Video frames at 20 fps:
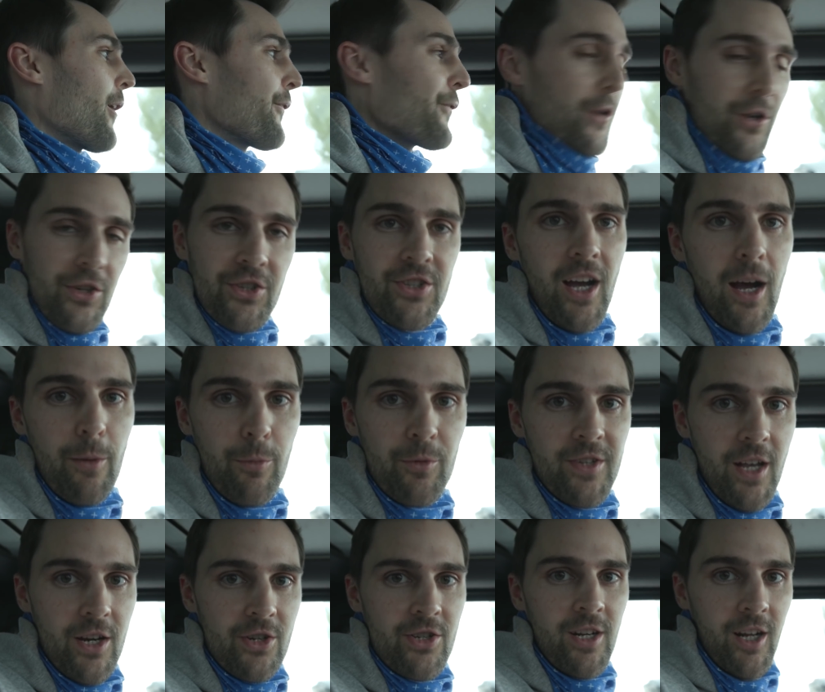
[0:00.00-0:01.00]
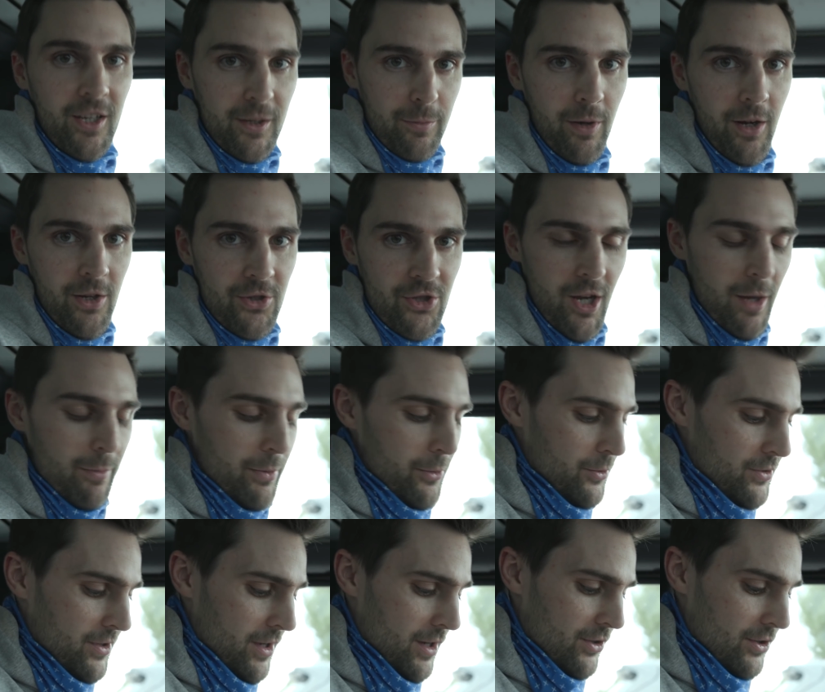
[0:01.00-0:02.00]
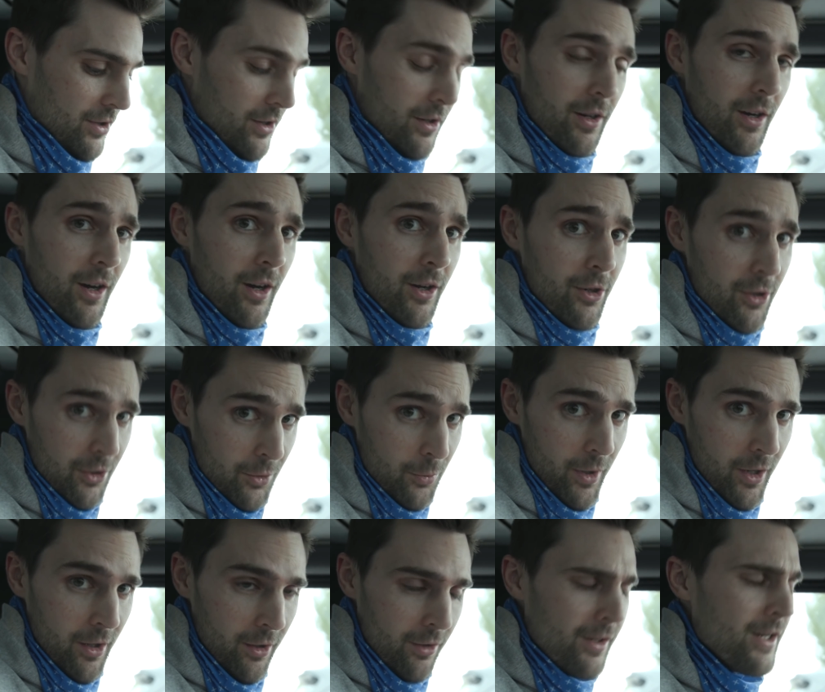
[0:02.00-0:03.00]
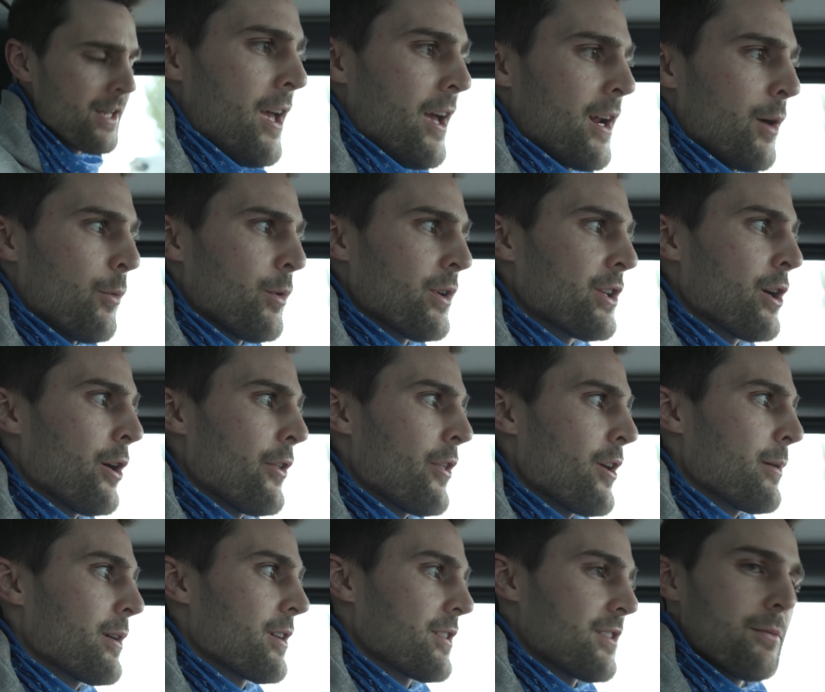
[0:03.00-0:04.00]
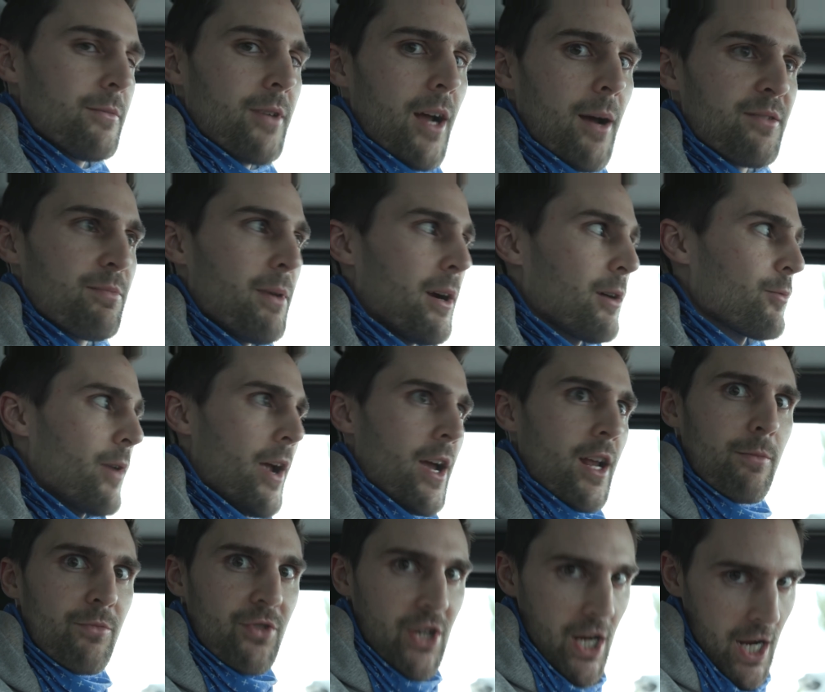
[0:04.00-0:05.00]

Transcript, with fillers: our first stop was actually not the pawn shop, it was actually a, a Goodwill. And I wanted to go there because sometimes by random